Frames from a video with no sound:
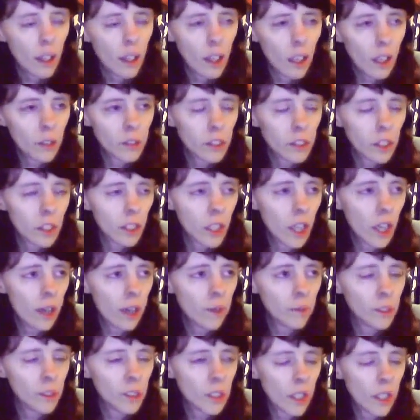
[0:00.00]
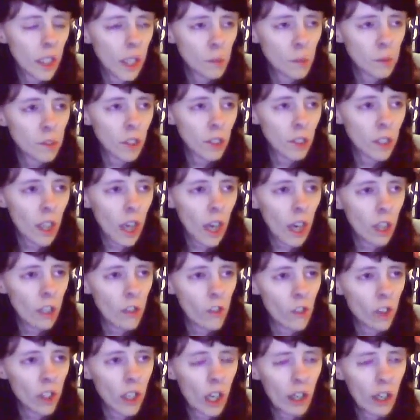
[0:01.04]
and I've seen every single episode
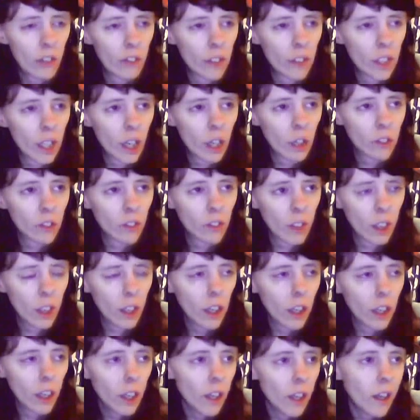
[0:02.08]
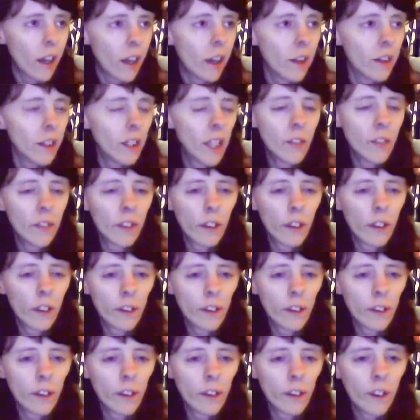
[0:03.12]
over and over and over. They never
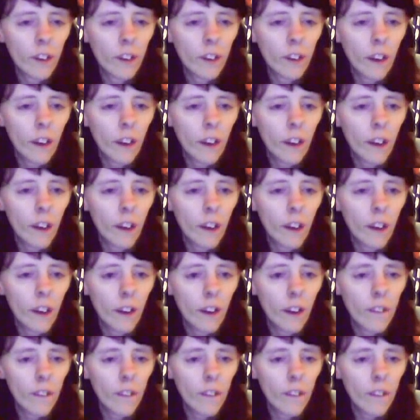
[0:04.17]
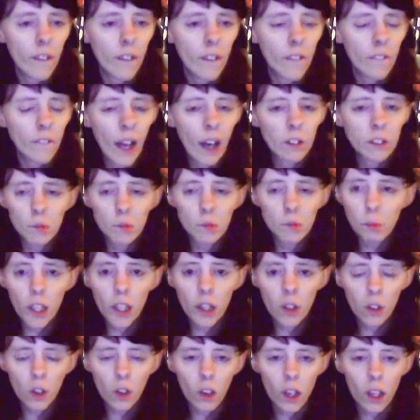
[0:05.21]
failed to get boring
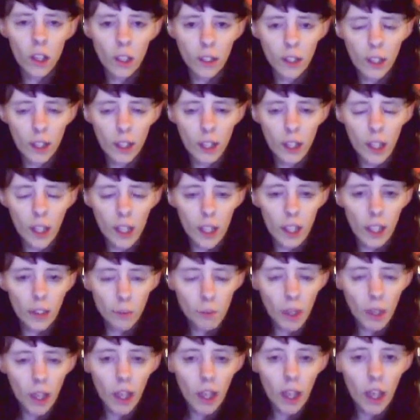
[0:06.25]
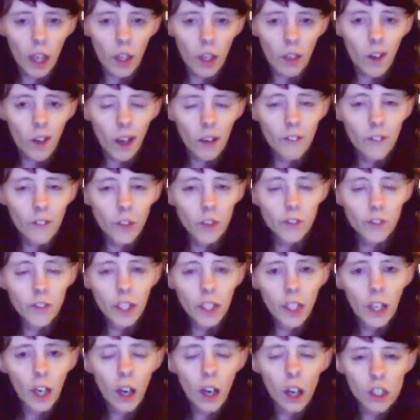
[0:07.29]
or anything, and I've met quite a few of
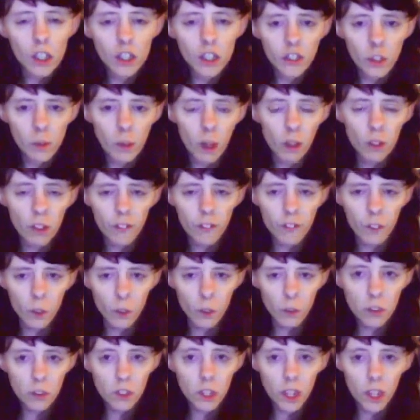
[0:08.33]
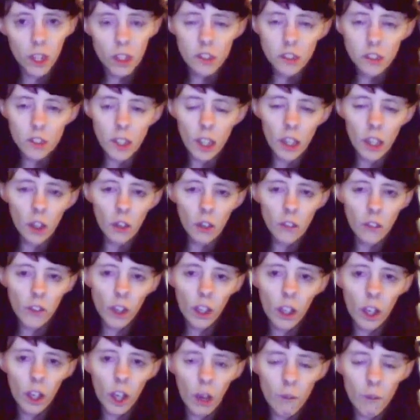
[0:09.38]
the cast from Only Fools, still on
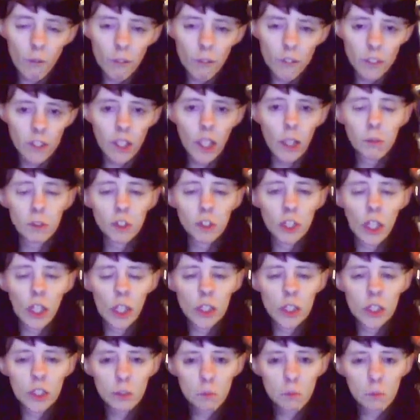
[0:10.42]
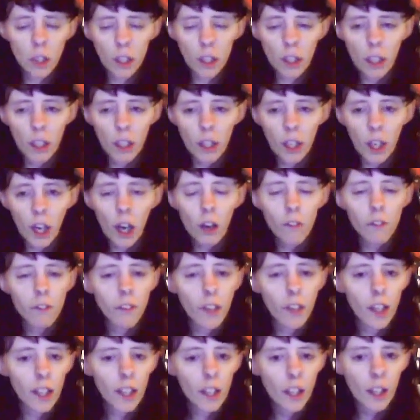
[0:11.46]
the hunt for David Jason, but
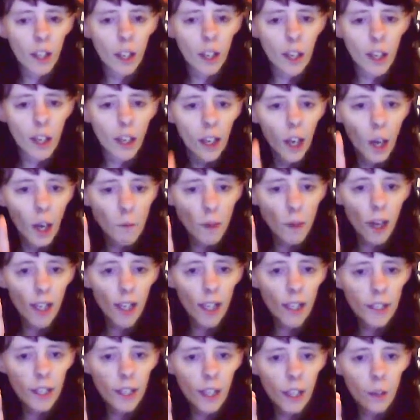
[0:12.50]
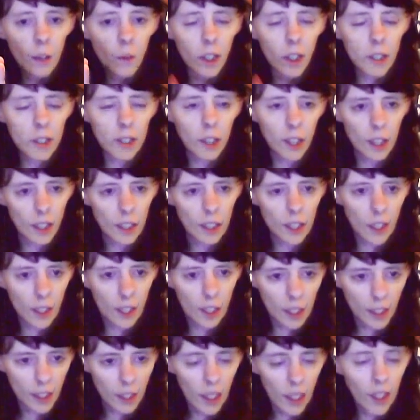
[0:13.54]
hopefully I might get there one day.
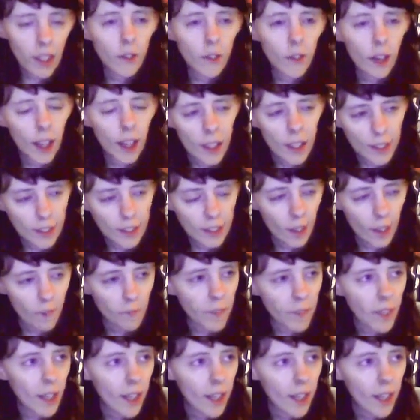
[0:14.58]
Anyway, so